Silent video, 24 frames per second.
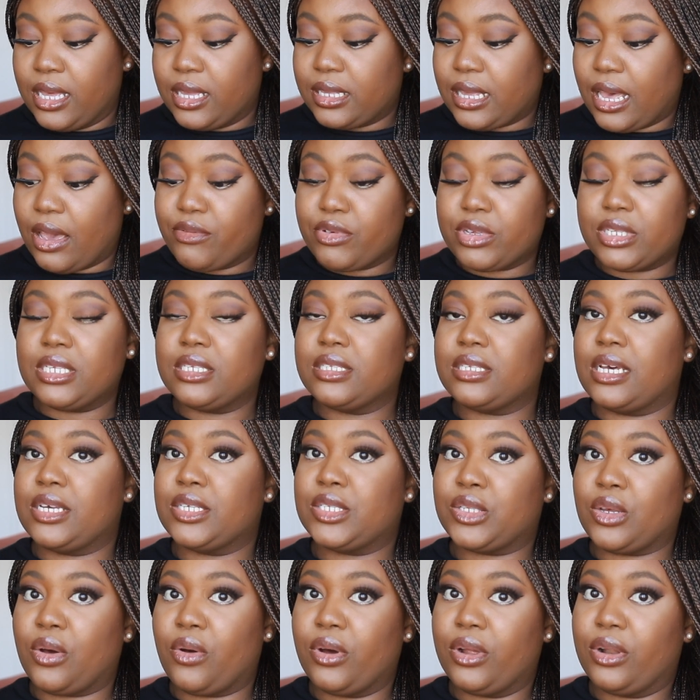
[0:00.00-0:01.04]
Ever since I
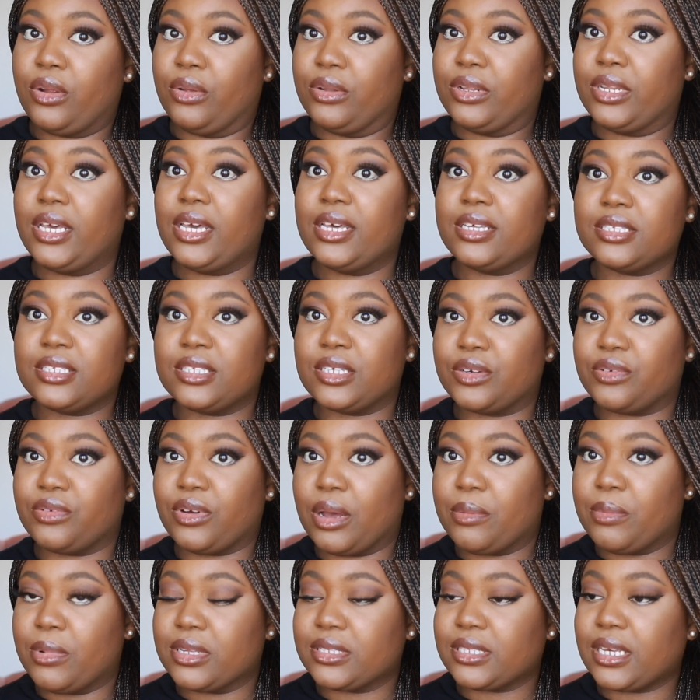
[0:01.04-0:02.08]
saw it on
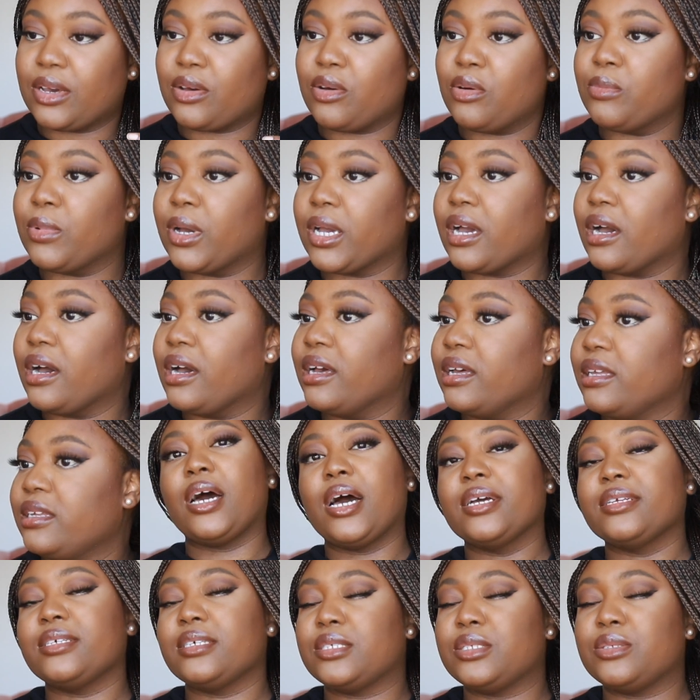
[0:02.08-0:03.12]
Instagram, I was like, oh my god,
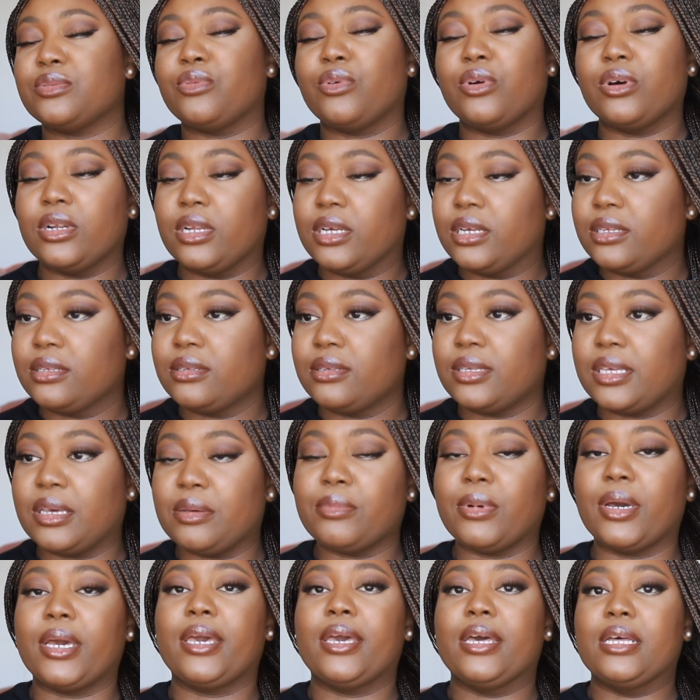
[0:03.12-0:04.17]
I just want to get
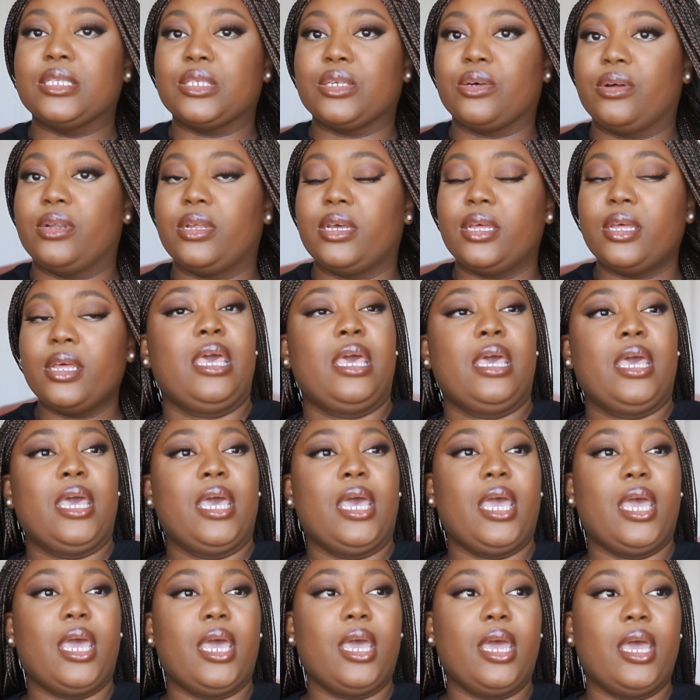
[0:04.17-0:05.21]
my hands on it.
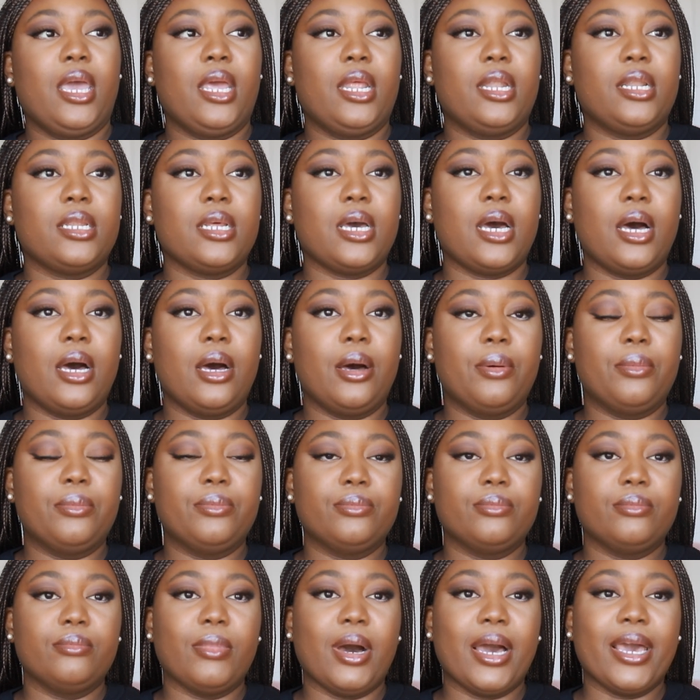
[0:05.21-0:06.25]
And
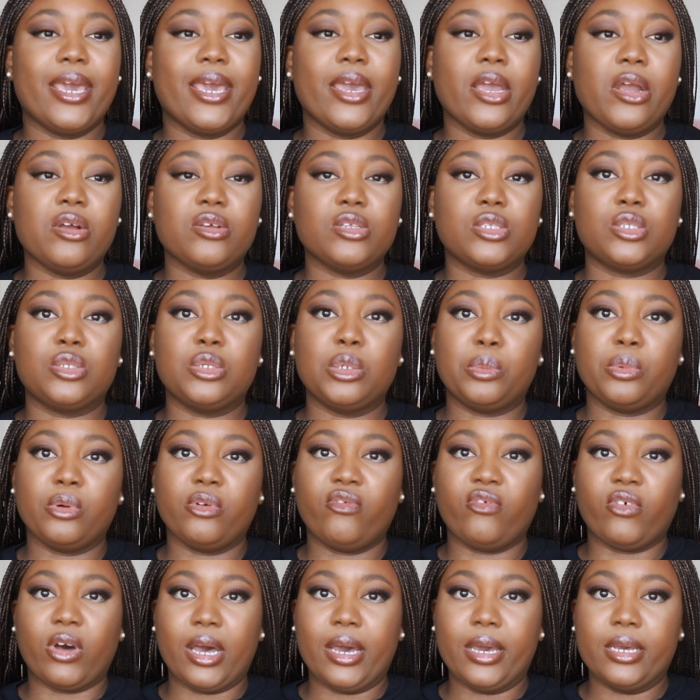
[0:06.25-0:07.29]
my hair is super
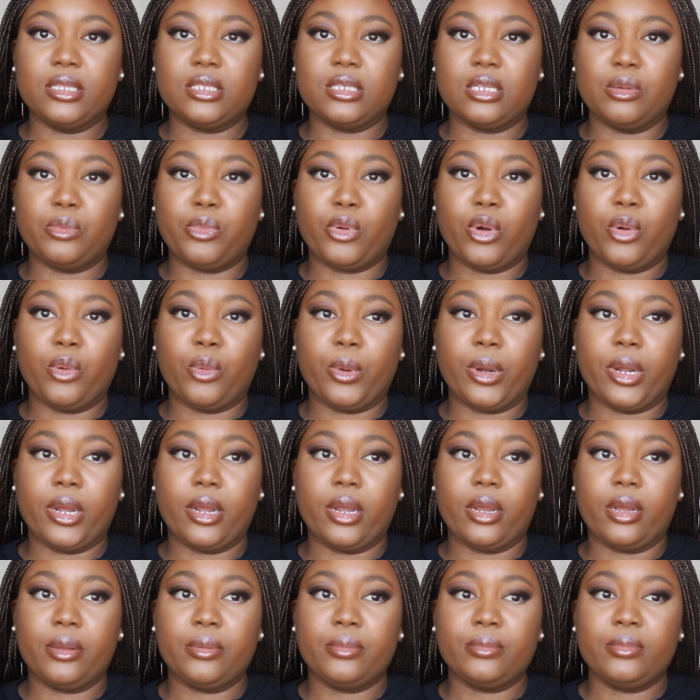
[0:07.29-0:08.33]
fine to the point
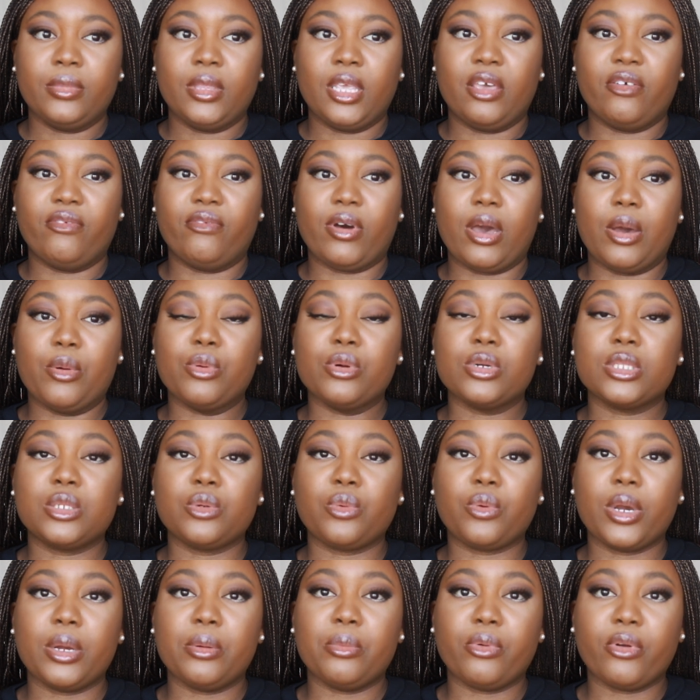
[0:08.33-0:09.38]
where if I were to
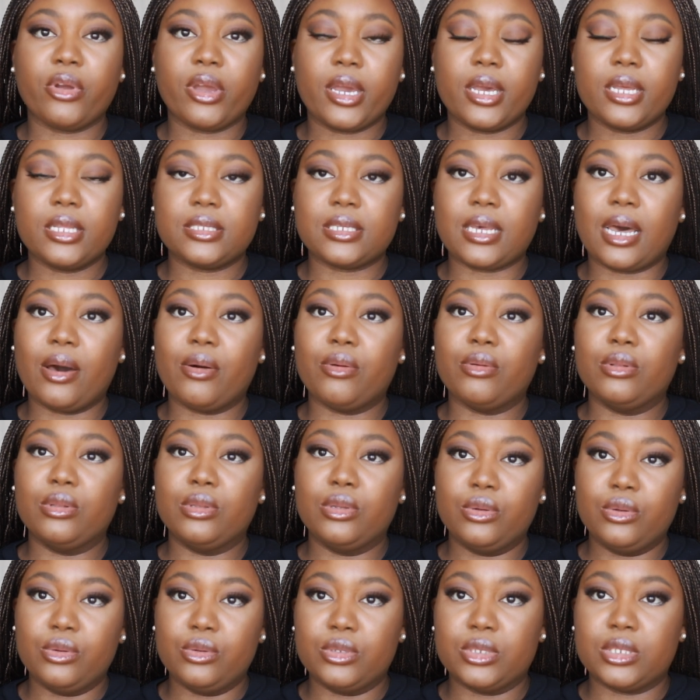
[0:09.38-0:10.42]
wear braids, I will
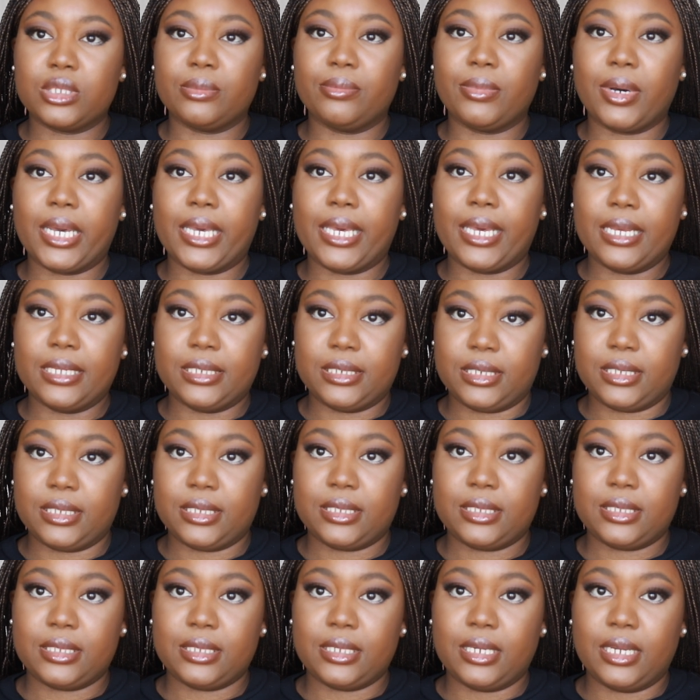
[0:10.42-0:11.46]
lose my
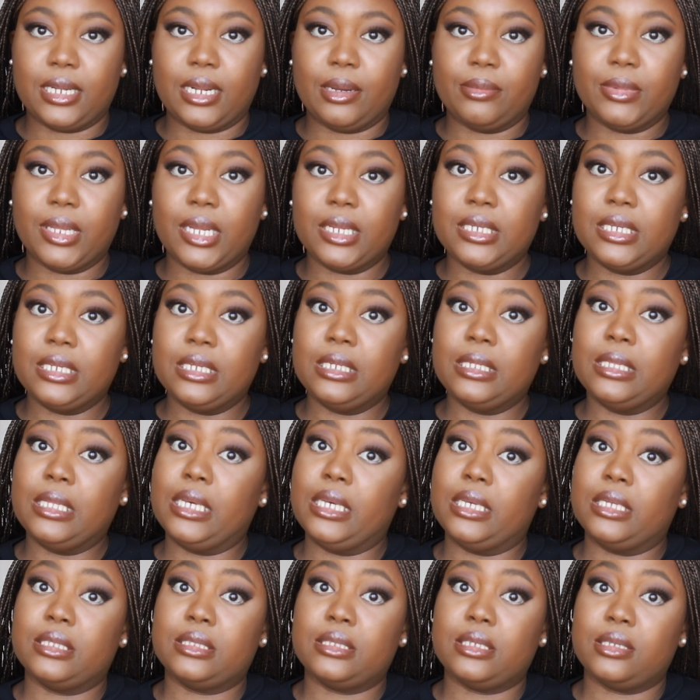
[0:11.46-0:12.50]
edges, and I'm not needing
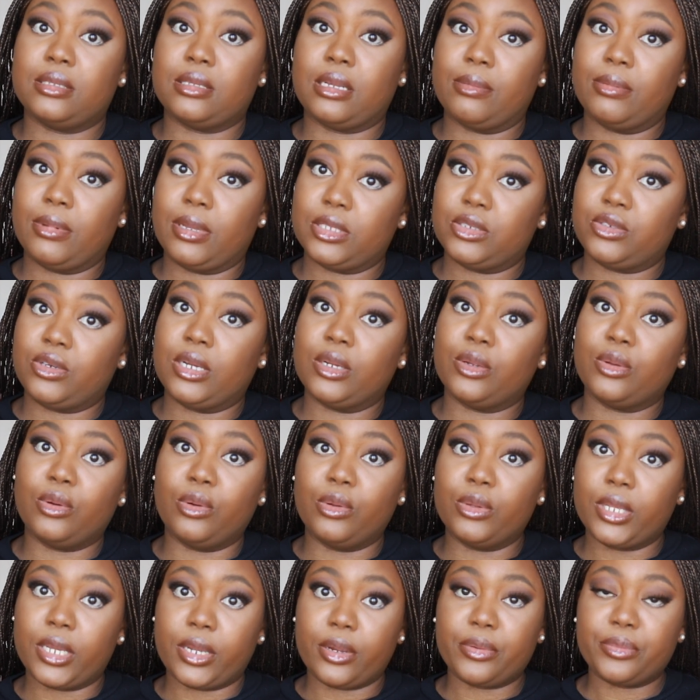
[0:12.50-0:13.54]
leaks, so I'm not trying to go
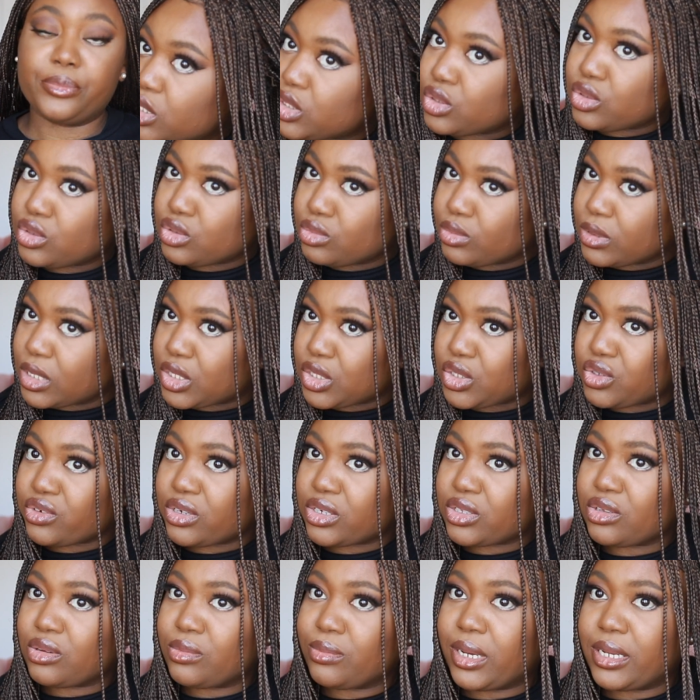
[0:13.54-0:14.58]
there. Too much
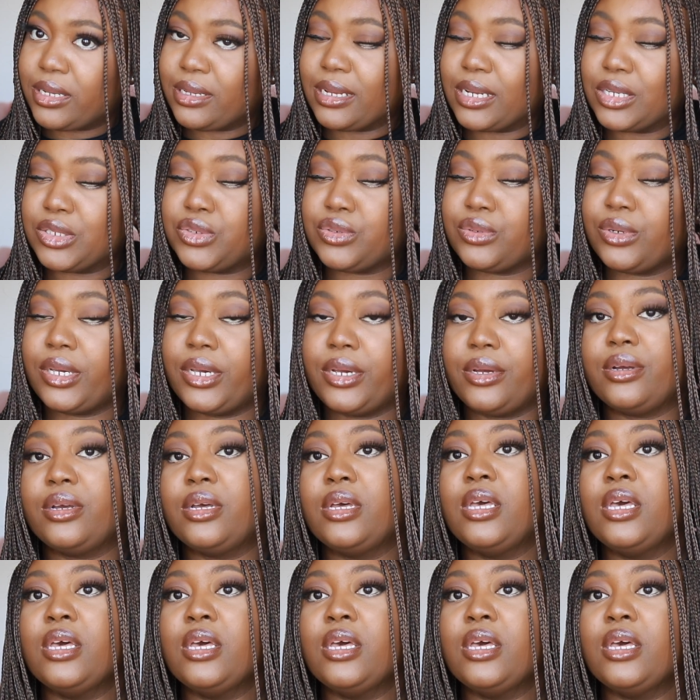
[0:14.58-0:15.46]
stress on my natural hair.